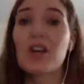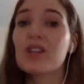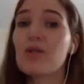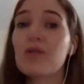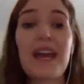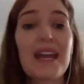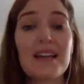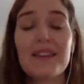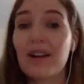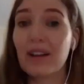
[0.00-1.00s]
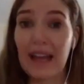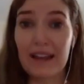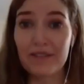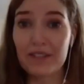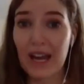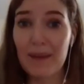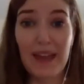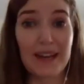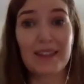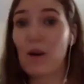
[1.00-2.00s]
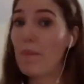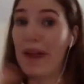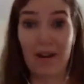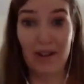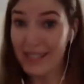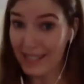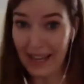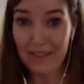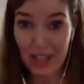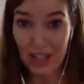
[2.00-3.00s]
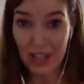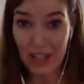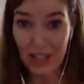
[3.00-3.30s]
So they, in their lifetime and in their parents' lifetime,